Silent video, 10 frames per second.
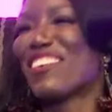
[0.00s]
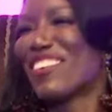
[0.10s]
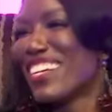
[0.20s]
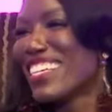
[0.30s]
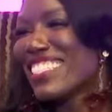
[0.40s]
So
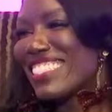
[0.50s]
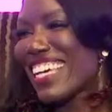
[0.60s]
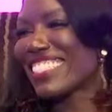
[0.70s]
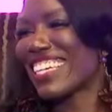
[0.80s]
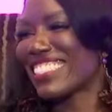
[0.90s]
what's your favorite
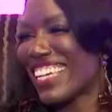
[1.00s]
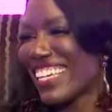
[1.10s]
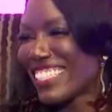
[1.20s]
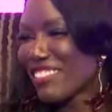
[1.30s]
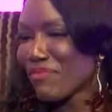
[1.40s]
Jay, Ghanaian
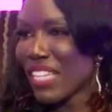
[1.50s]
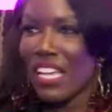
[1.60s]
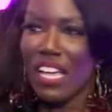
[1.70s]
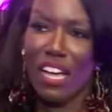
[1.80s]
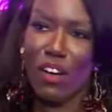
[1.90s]
Jay. dish? Tell
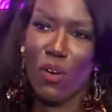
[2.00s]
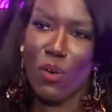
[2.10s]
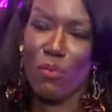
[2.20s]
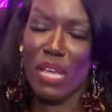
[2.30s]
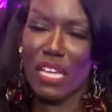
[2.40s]
me.
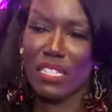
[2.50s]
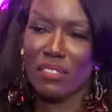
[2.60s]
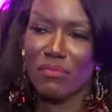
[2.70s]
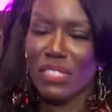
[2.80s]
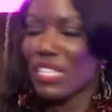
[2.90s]
Oh
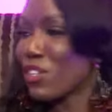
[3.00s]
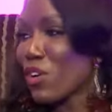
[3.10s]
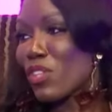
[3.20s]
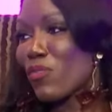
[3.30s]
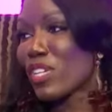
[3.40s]
man, you
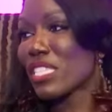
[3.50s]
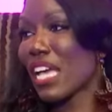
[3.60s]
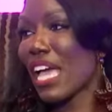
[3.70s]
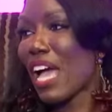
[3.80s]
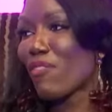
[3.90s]
know the first
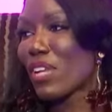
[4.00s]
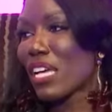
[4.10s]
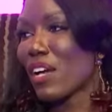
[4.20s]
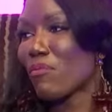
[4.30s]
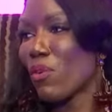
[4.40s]
thing I have when
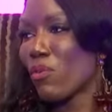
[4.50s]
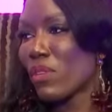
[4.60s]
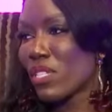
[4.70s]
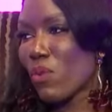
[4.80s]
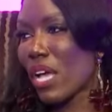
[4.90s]
I come
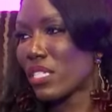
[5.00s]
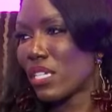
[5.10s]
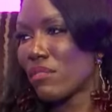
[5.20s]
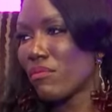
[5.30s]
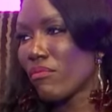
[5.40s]
home is yeah.
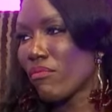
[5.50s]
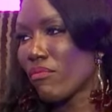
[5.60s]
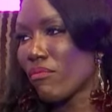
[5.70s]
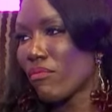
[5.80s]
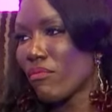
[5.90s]
waakye.
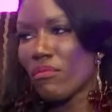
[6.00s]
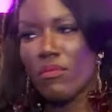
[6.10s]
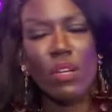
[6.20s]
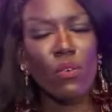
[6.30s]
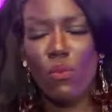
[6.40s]
Oh, you love
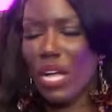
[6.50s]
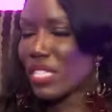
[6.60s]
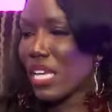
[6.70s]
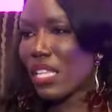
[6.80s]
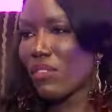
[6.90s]
waakye.
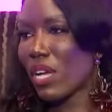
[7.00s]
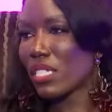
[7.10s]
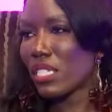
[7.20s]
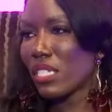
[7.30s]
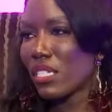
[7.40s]
waakye it makes the
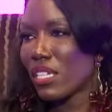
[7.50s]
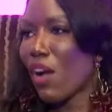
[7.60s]
two waakye. of us.